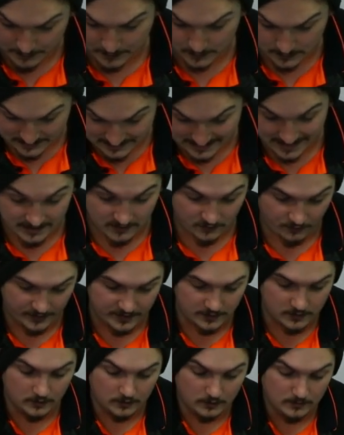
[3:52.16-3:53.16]
attack
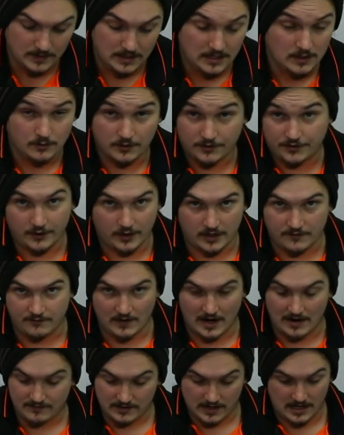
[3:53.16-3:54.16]
critical with
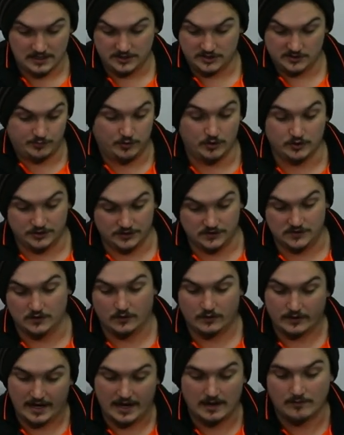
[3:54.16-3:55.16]
35k just pushes
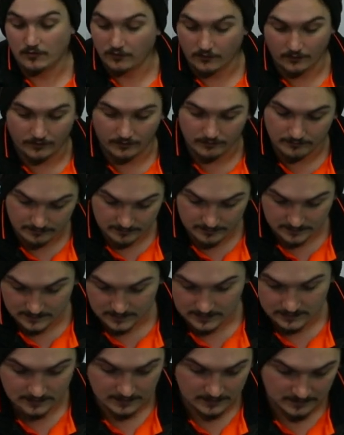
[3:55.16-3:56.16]
your game through.
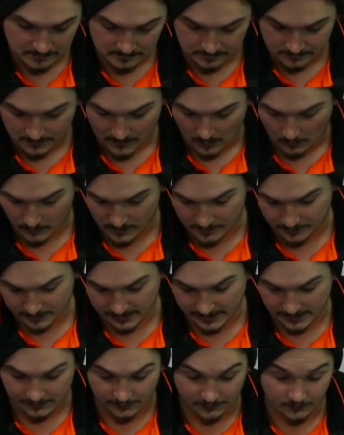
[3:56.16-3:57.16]
We
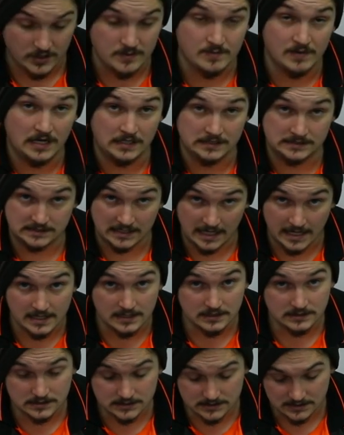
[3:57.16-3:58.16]
play 3 Mars
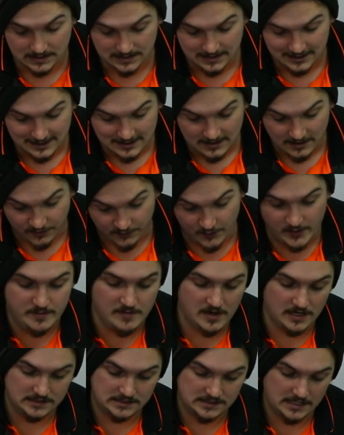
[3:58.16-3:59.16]
Saiyans. 3
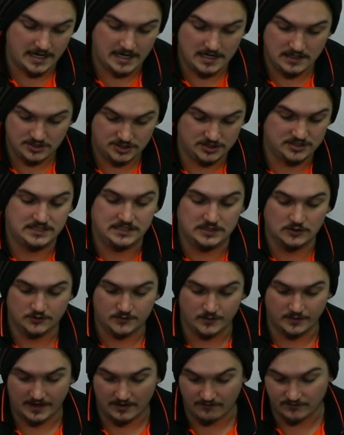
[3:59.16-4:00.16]
Mars Saiyan just deals
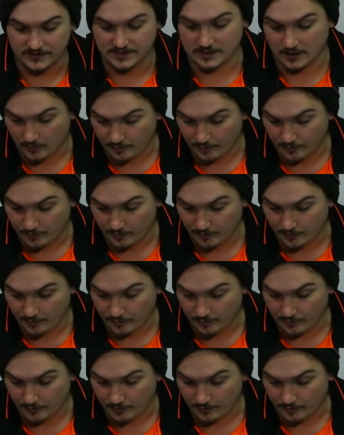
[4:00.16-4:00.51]
with every single